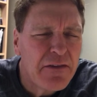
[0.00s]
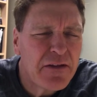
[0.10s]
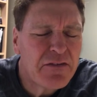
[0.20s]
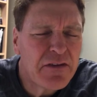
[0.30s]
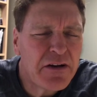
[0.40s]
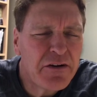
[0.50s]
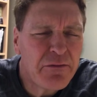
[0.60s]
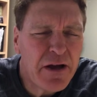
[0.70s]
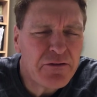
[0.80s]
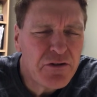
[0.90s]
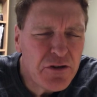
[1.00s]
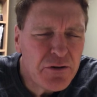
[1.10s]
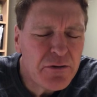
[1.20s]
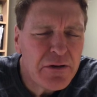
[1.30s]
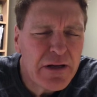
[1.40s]
that's centered around
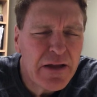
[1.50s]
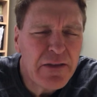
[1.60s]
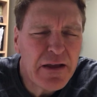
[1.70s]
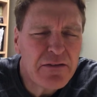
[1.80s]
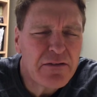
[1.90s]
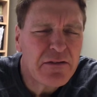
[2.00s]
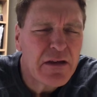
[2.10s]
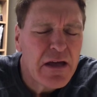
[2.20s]
you and that's